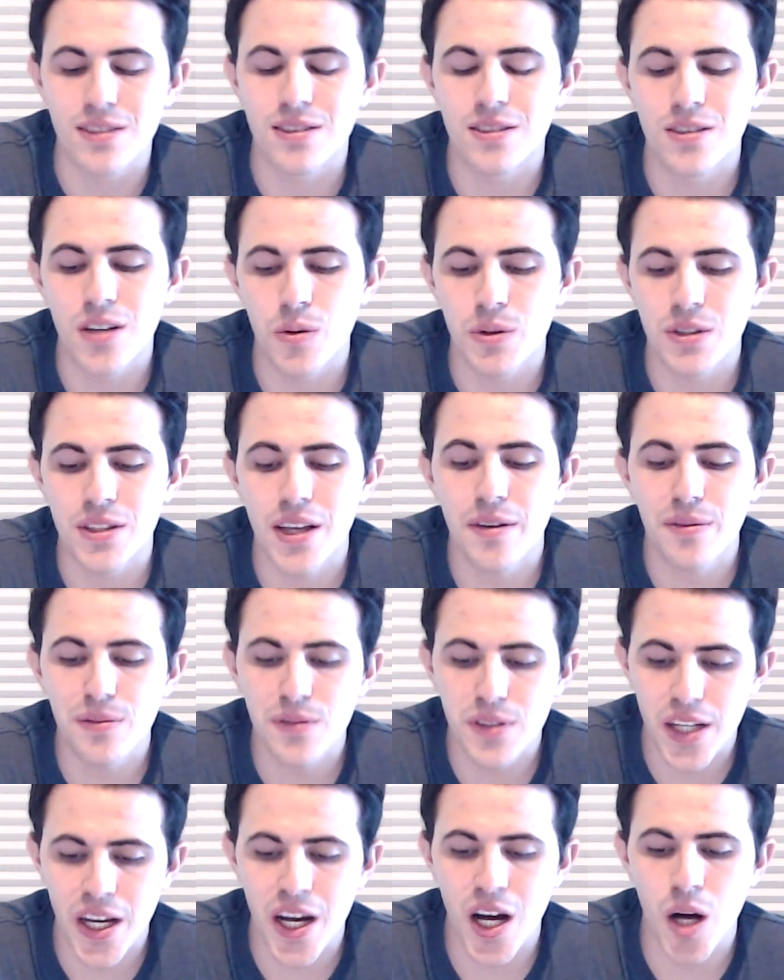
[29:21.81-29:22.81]
So it
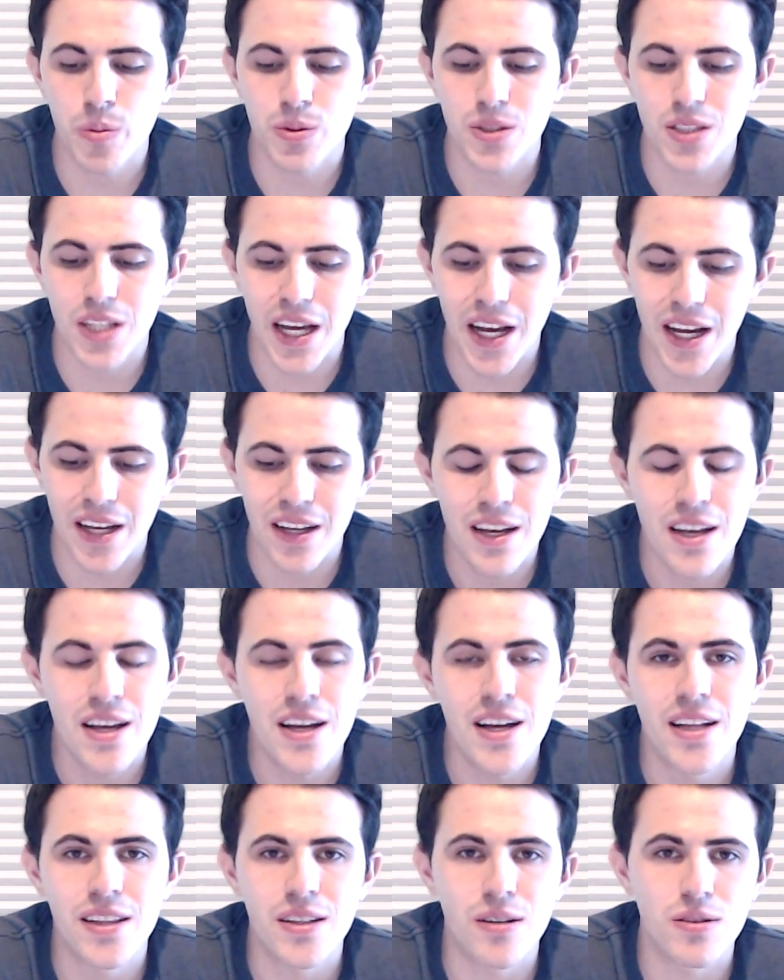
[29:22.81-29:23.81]
definitely helps that
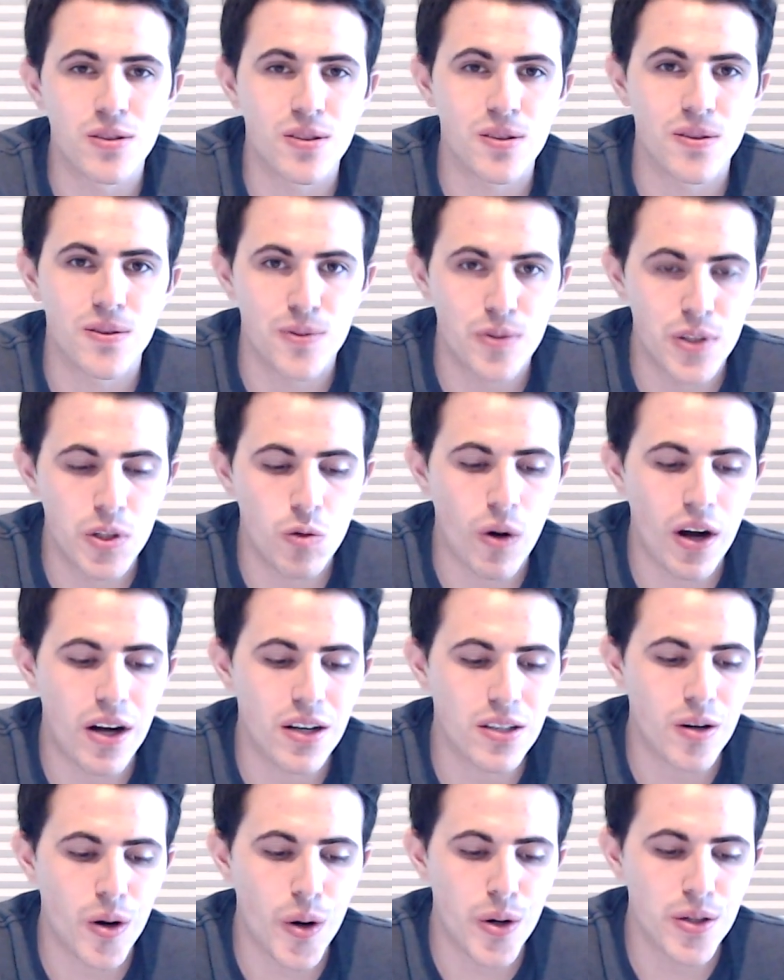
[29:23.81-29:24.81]
there's 3
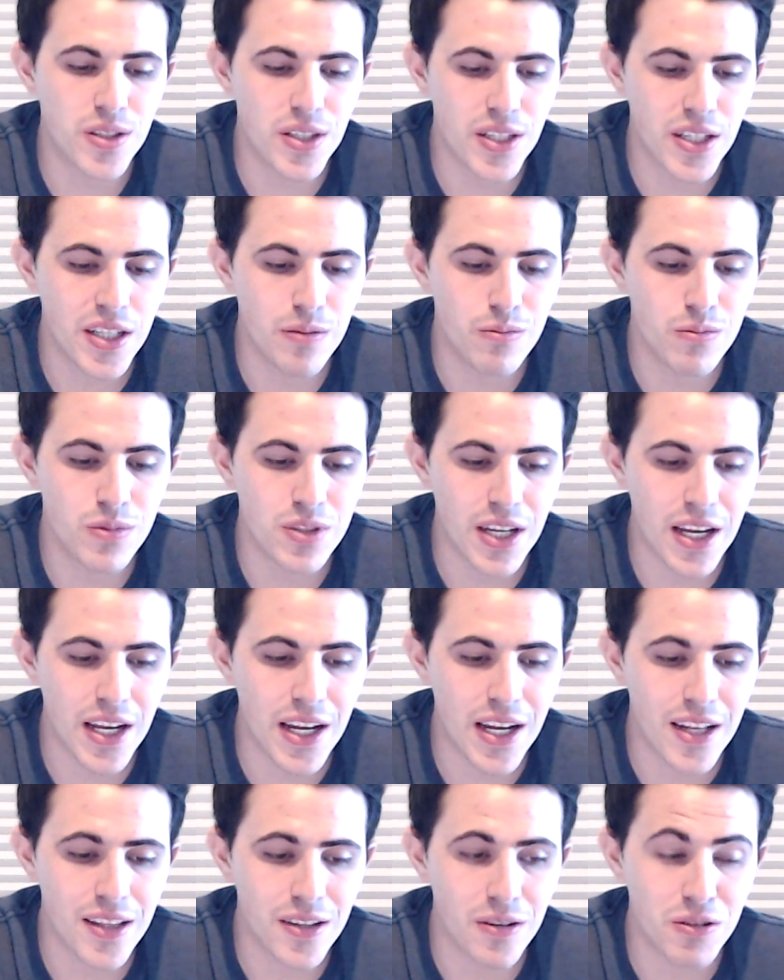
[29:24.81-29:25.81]
wild card teams
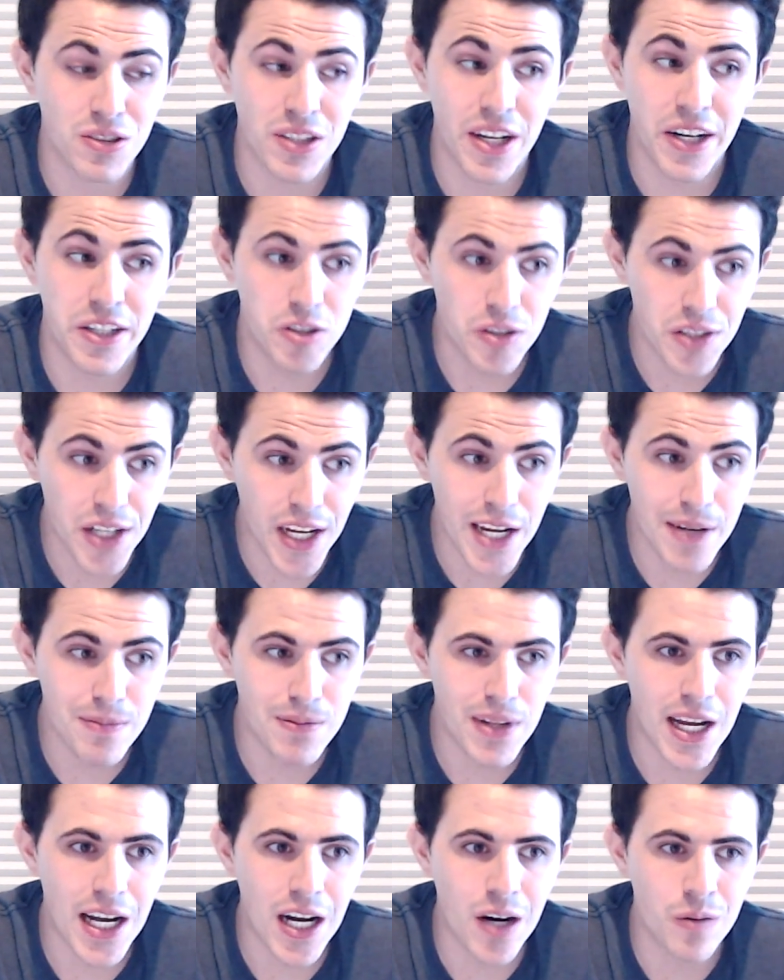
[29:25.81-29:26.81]
and there's an extra game
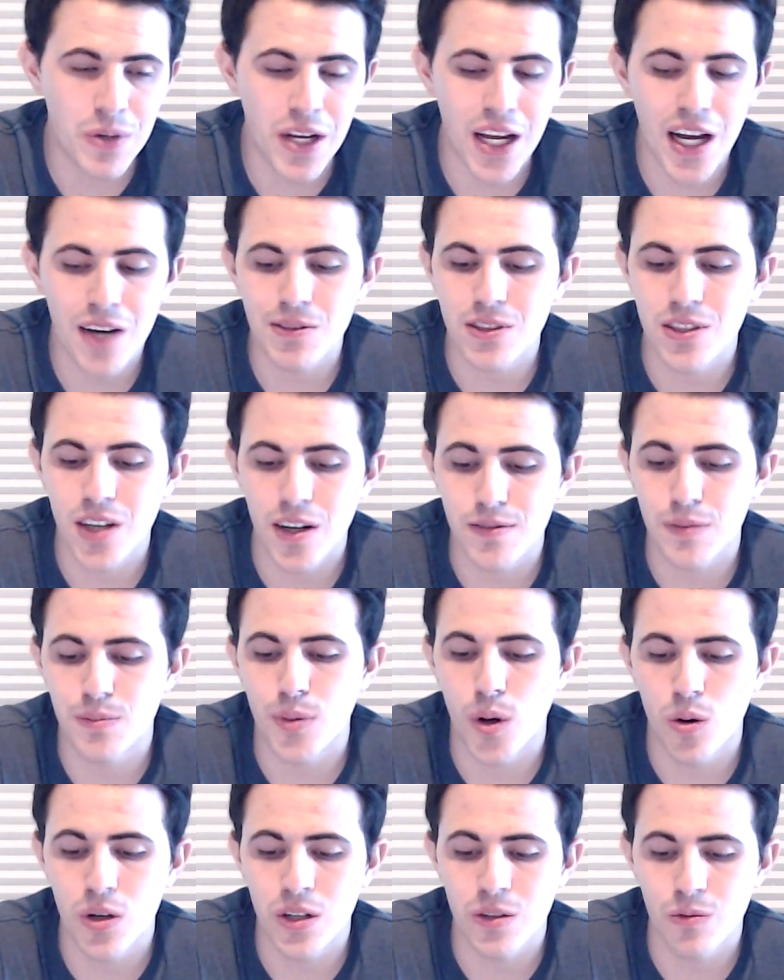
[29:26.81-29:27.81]
now, and we have a tough
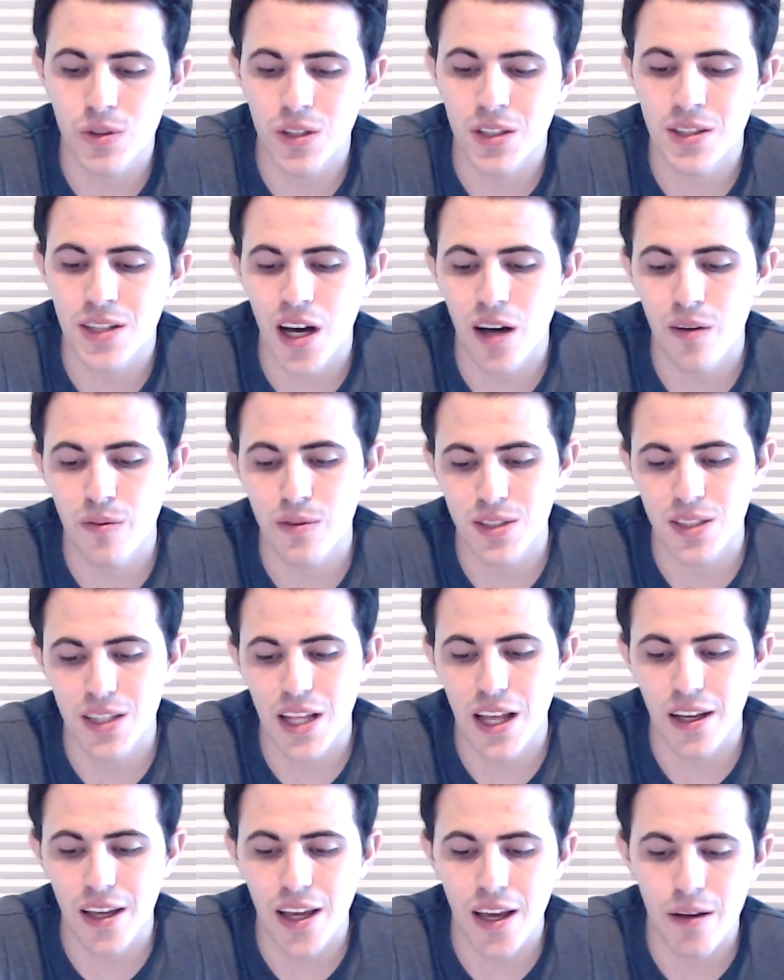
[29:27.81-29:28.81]
opponent with the Dolphins in
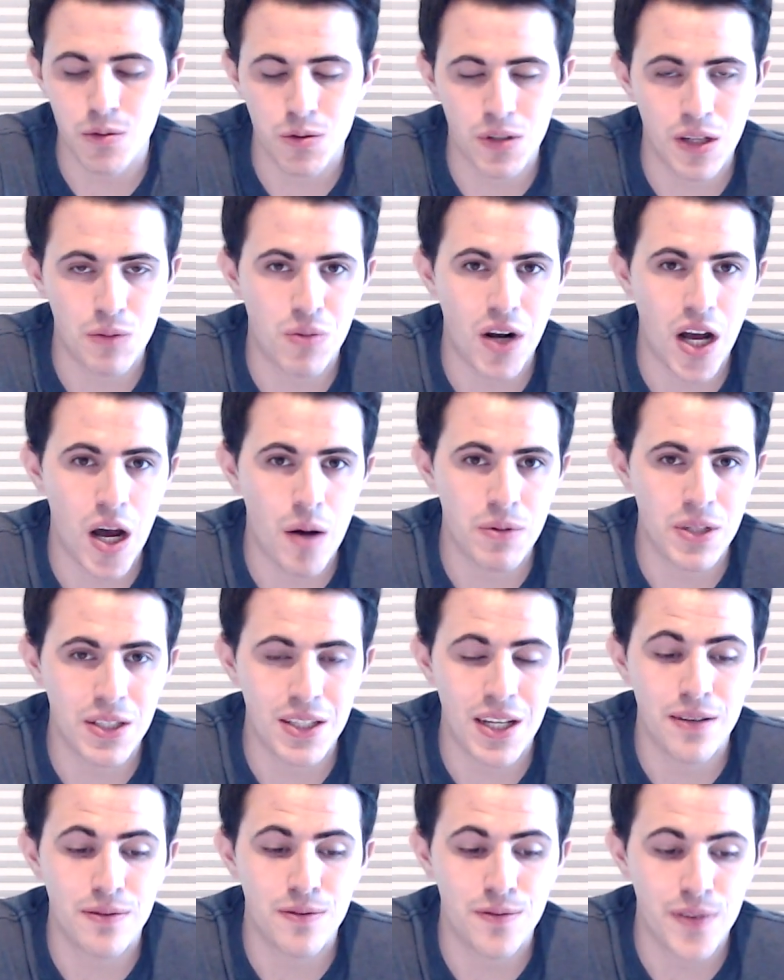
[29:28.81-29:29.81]
that game, so I probably did
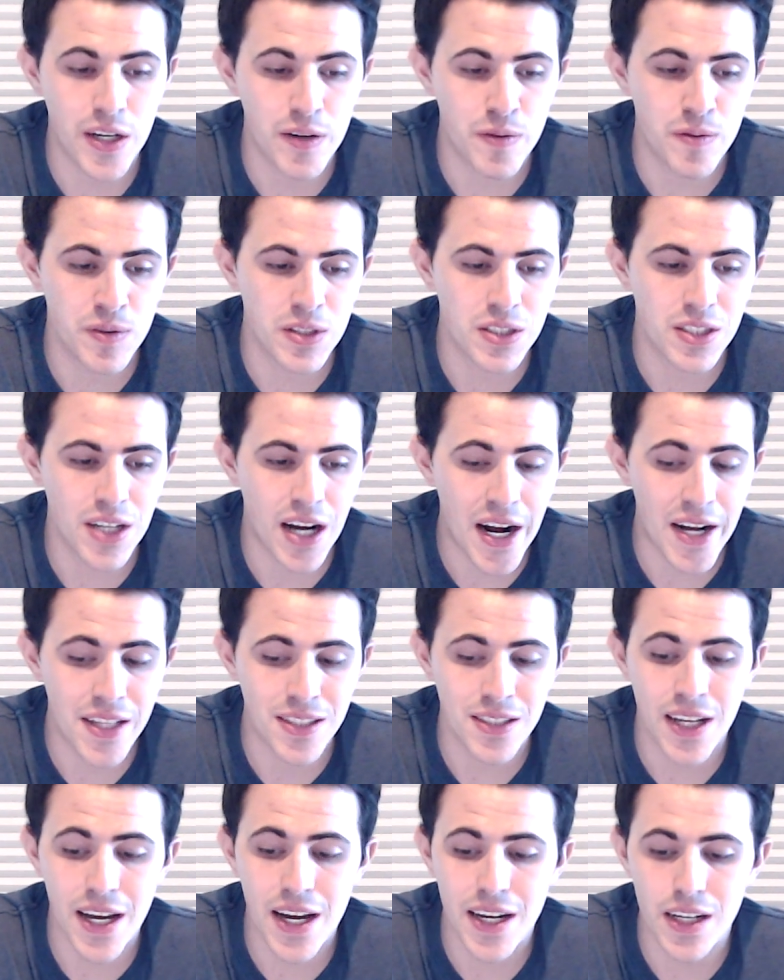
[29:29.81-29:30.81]
not favor the Giants
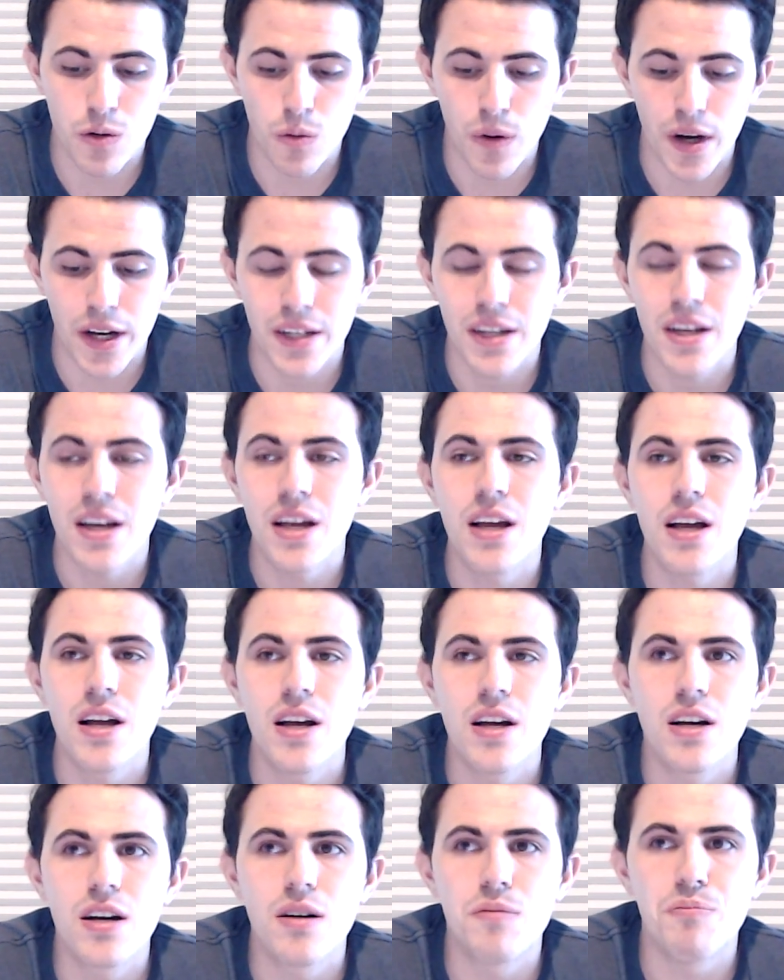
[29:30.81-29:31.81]
in any way.
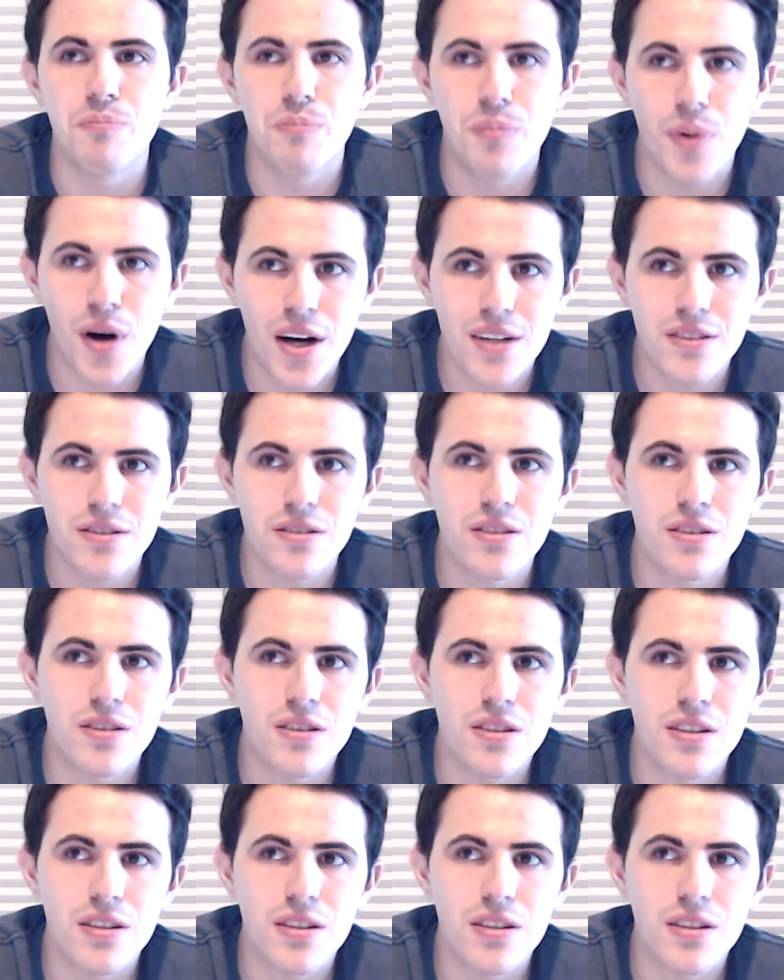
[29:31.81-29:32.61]
But